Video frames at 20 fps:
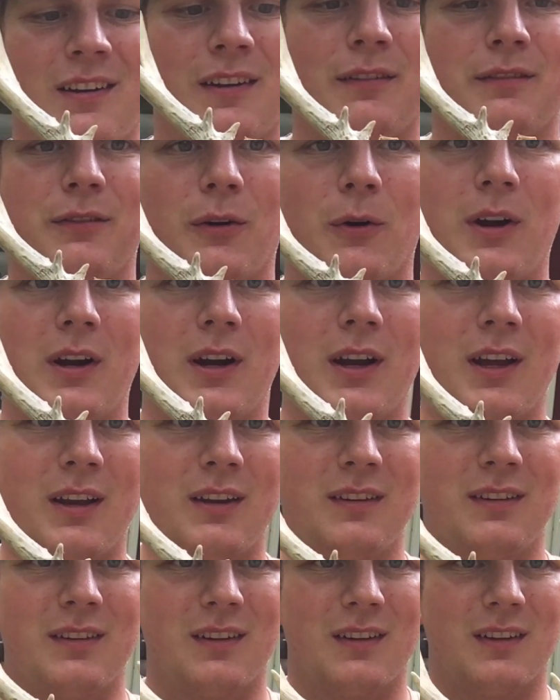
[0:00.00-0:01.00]
the
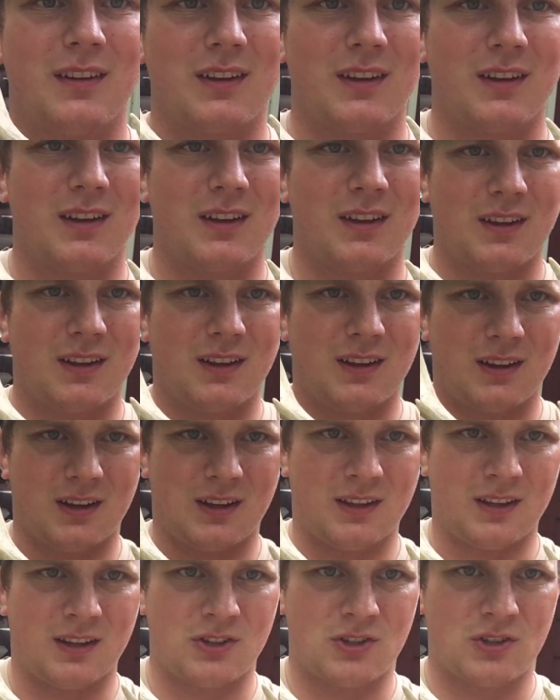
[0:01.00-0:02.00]
forehead
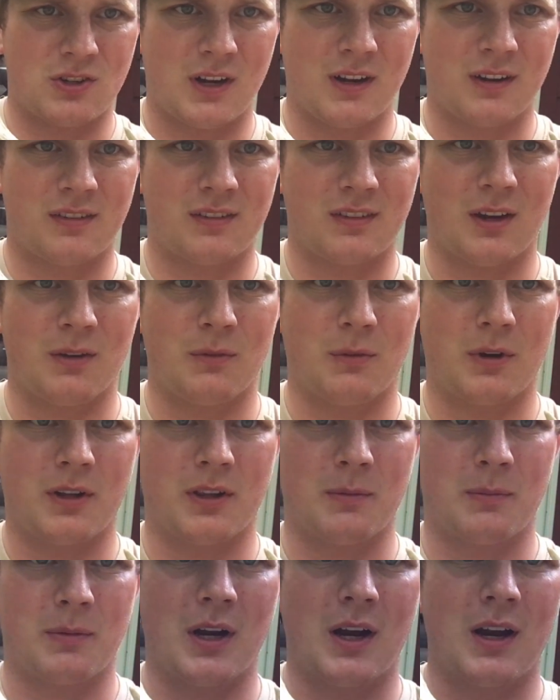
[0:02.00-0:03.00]
and then try to send one of
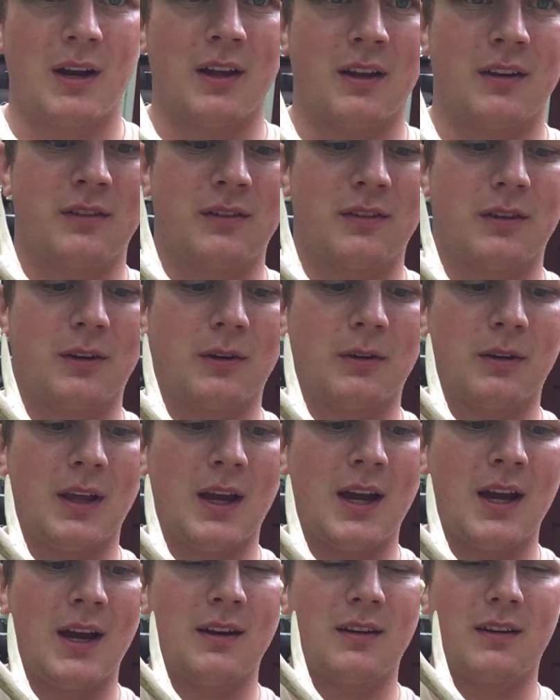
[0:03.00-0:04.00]
the broadheads through
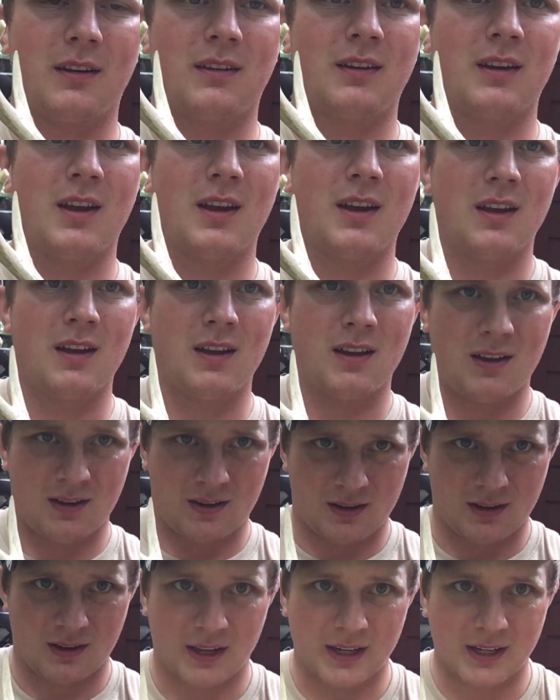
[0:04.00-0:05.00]
that.
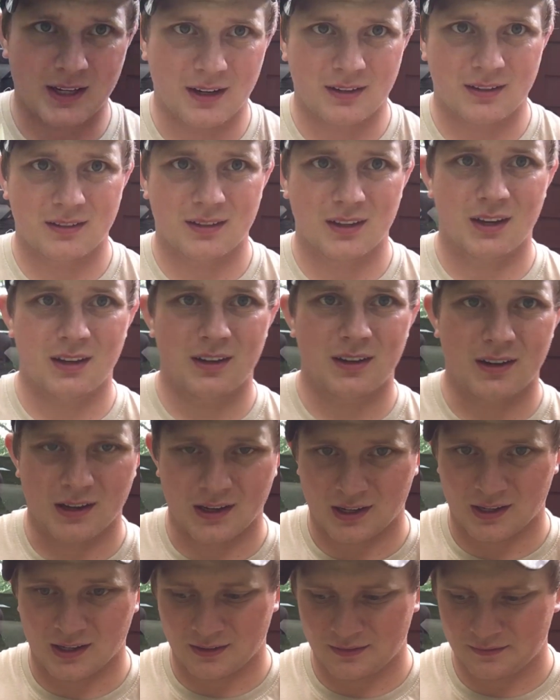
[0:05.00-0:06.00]
Like I said,
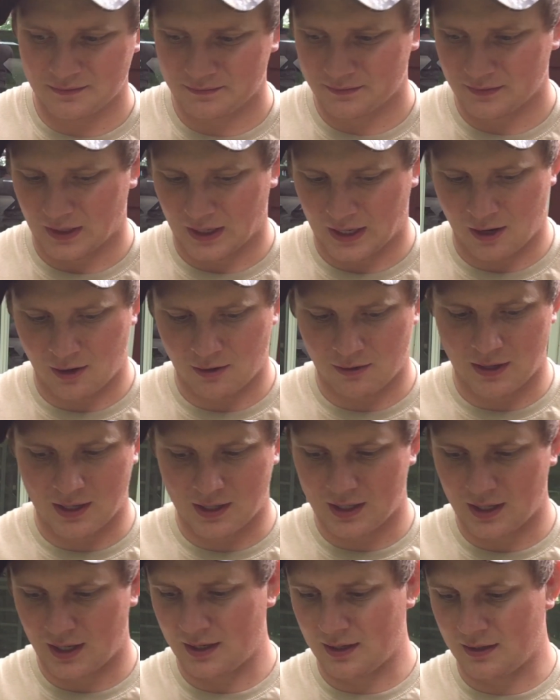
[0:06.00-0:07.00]
I already
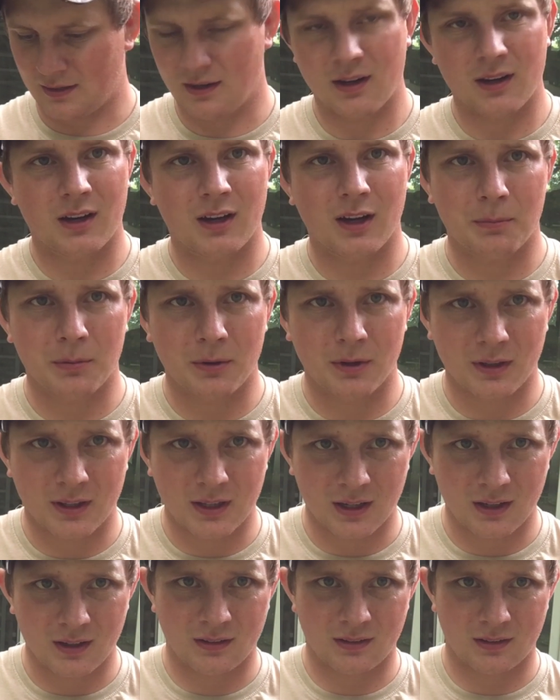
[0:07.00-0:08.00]
kind of did a couple of
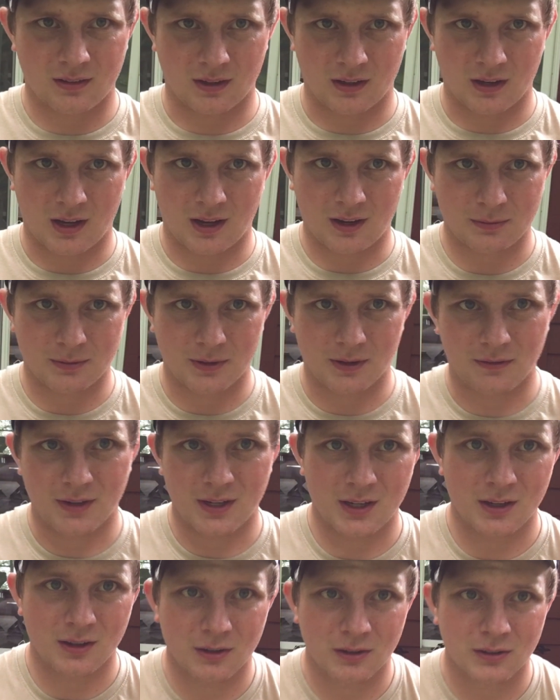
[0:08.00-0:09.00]
these and lost my
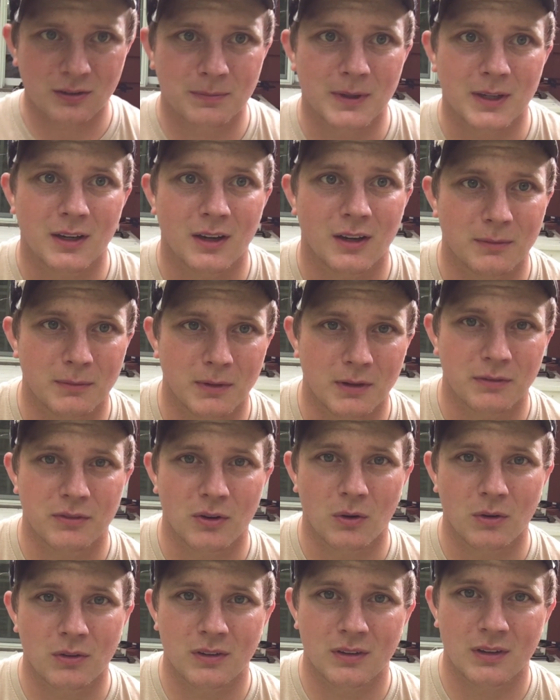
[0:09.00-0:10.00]
videos because my
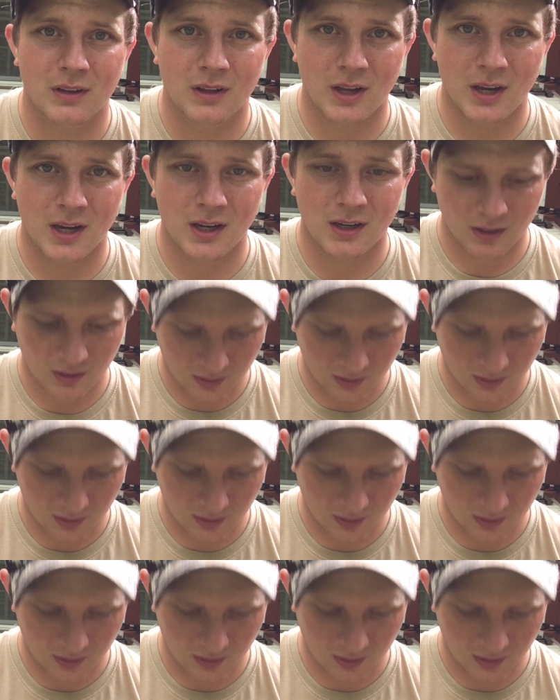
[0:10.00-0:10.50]
phone's in the lake.